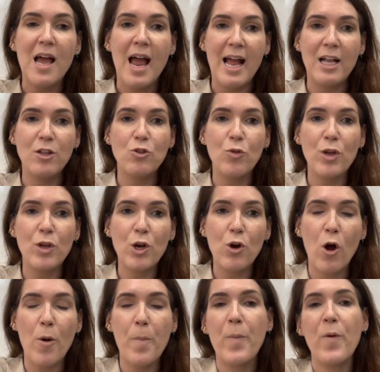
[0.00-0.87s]
and to
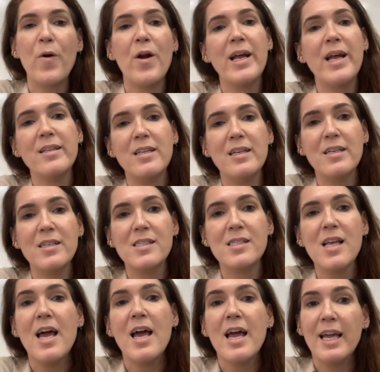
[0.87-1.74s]
incorporate
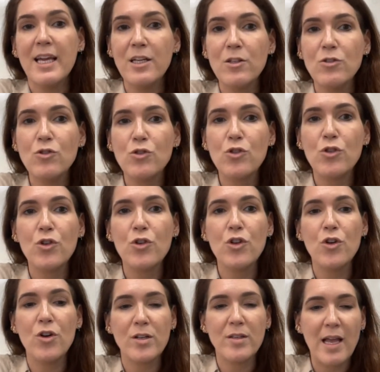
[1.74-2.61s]
this into
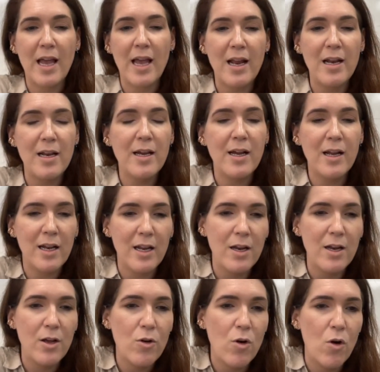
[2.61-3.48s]
your daily
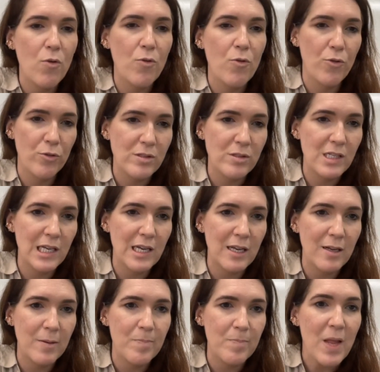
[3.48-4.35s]
clinical
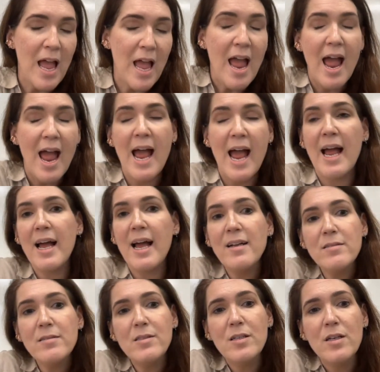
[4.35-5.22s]
routine.
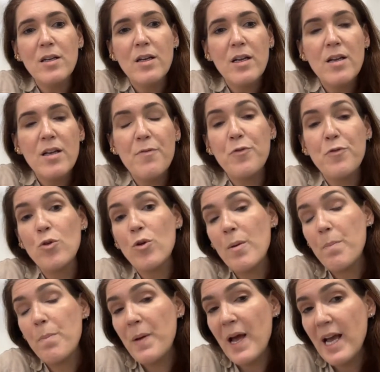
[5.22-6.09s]
And if you're
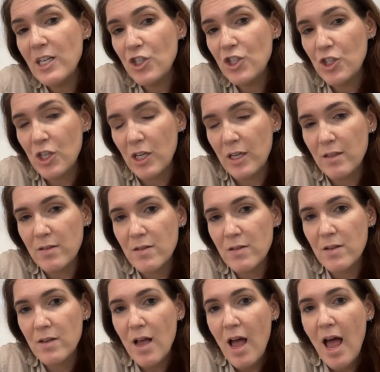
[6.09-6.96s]
a
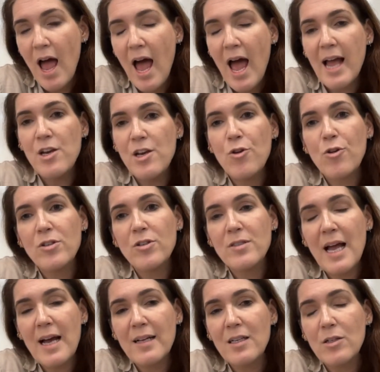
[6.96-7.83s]
patient and you
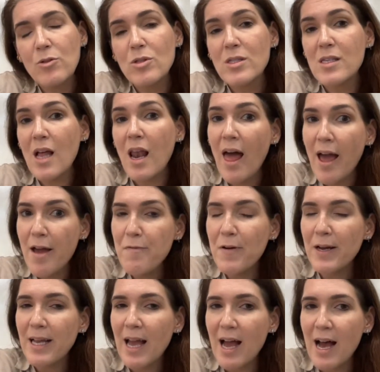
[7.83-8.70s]
connected to
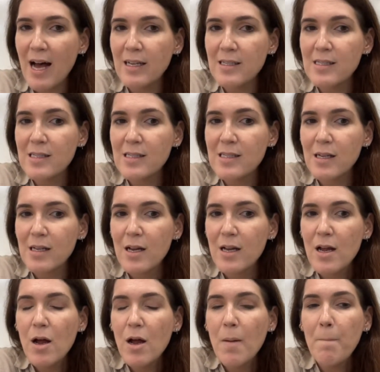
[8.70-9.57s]
Saliva Cast,
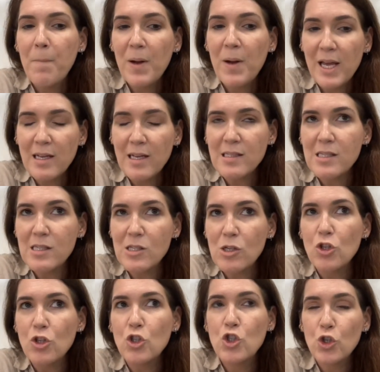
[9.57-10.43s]

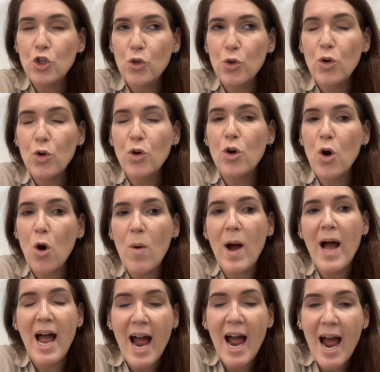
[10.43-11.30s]
please do go
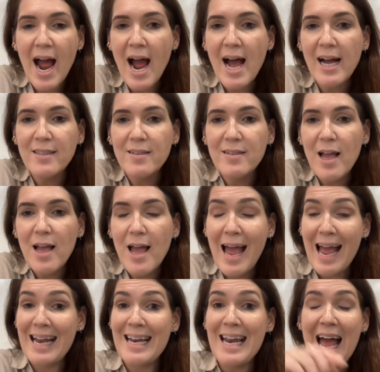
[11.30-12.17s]
ahead
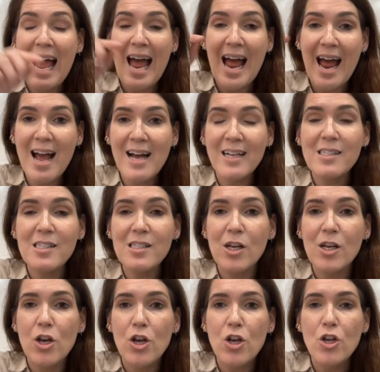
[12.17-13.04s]
and
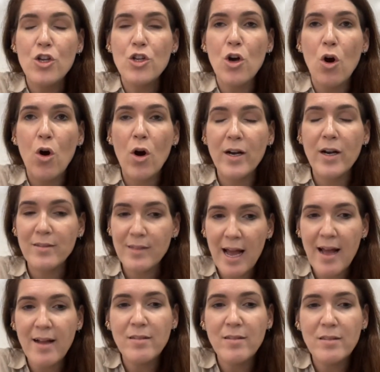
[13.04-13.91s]
ask your
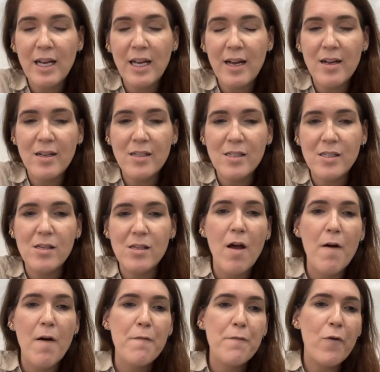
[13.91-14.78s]
dentist
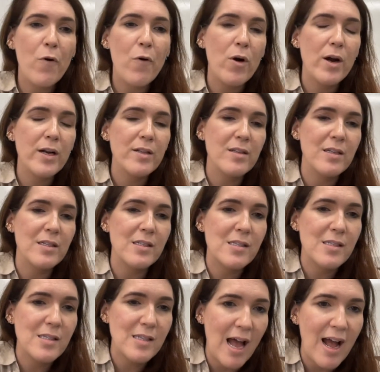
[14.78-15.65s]
for
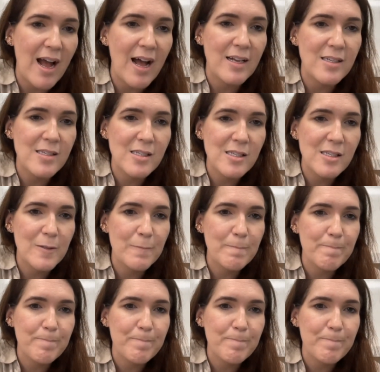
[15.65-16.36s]
this test.